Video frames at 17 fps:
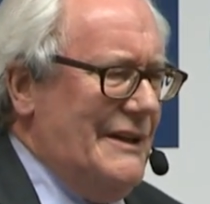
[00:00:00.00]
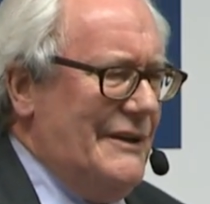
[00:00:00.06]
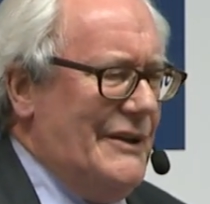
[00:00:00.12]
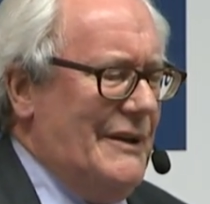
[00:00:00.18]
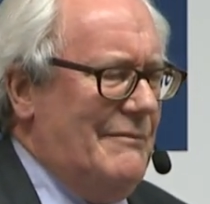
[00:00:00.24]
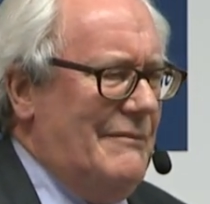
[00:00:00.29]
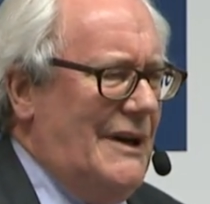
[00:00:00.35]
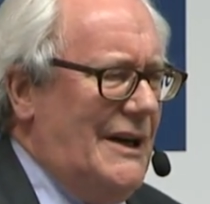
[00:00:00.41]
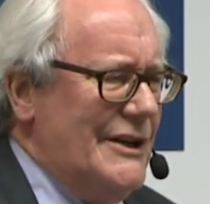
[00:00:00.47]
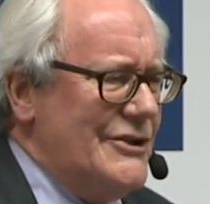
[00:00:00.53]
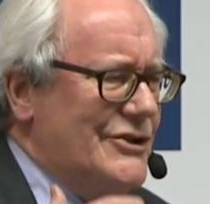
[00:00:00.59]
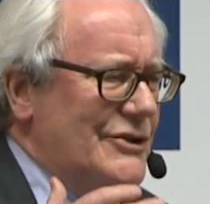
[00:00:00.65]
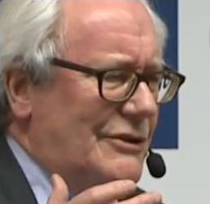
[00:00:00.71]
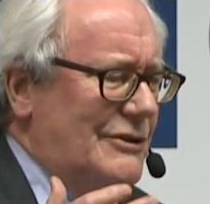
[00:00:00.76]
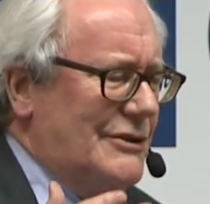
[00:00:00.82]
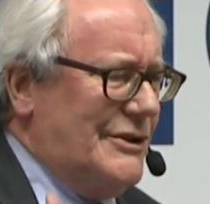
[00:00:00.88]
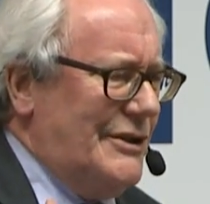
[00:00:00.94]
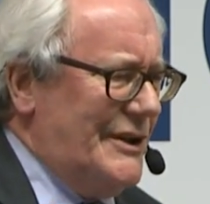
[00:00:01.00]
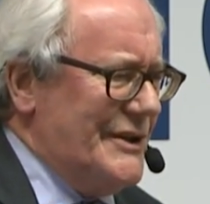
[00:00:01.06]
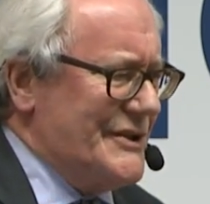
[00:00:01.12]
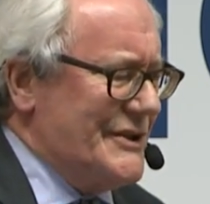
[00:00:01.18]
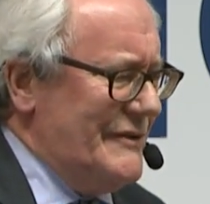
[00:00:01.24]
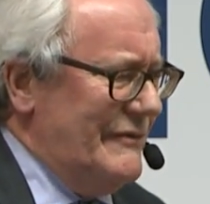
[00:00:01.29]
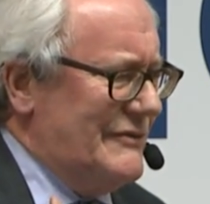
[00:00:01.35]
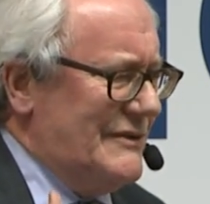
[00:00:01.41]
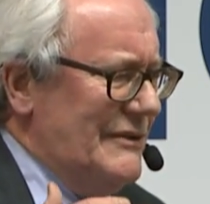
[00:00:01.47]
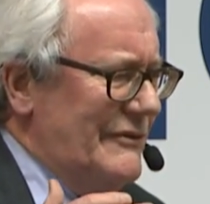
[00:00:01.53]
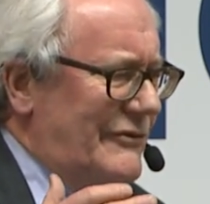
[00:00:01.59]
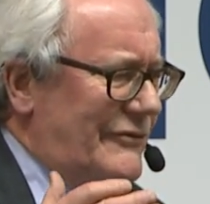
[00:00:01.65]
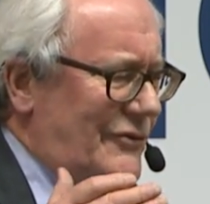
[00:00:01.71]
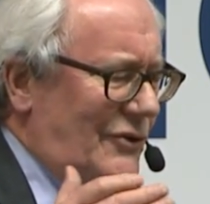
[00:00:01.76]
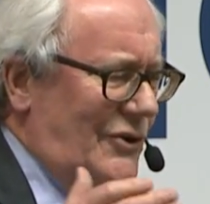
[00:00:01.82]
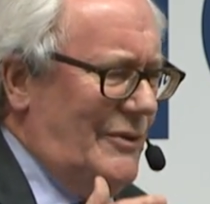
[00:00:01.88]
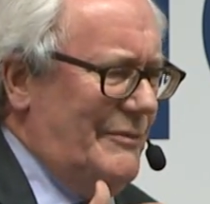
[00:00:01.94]
the marginal cost of
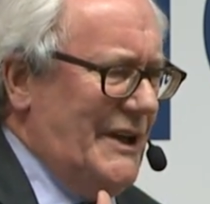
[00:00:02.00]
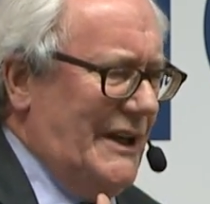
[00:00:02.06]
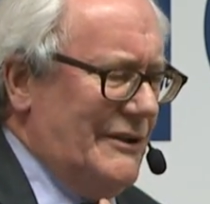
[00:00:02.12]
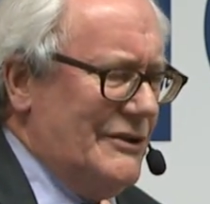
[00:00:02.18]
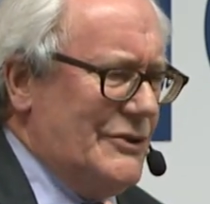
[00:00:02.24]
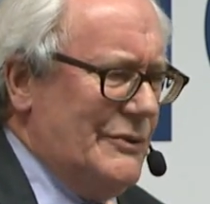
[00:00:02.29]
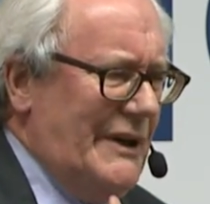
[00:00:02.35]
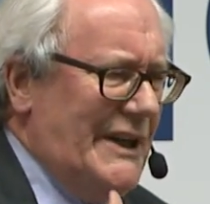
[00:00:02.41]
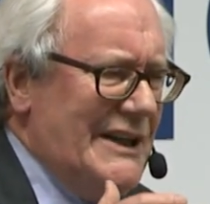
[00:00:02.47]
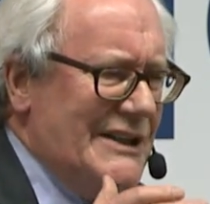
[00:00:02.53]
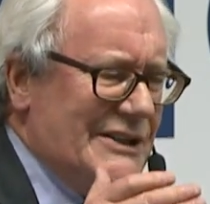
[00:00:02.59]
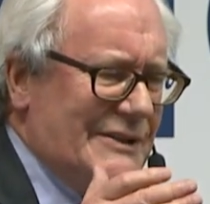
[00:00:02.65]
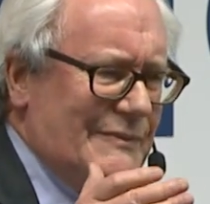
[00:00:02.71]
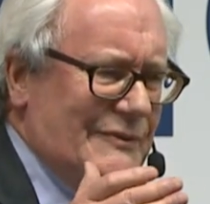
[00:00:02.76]
conforming to any